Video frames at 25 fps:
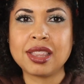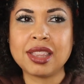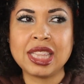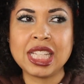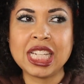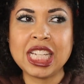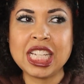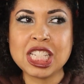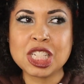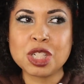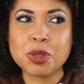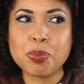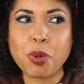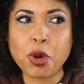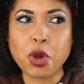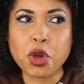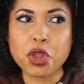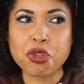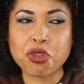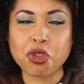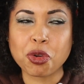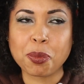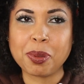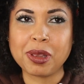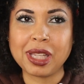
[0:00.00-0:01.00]
These
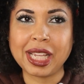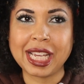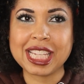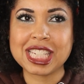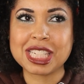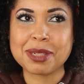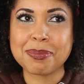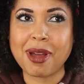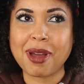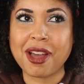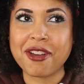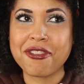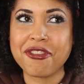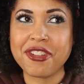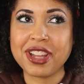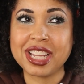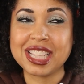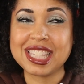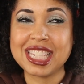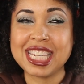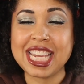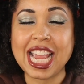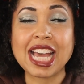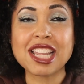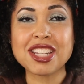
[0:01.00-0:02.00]
both replace my
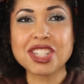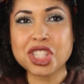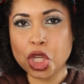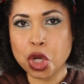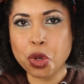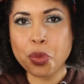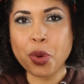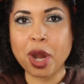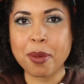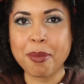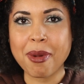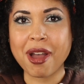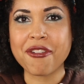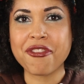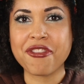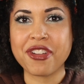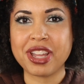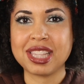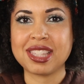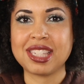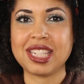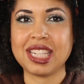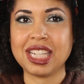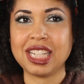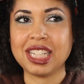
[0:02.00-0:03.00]
Fenty. I still wear my
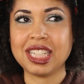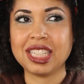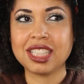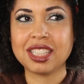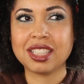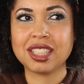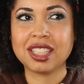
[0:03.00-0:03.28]
Fenty.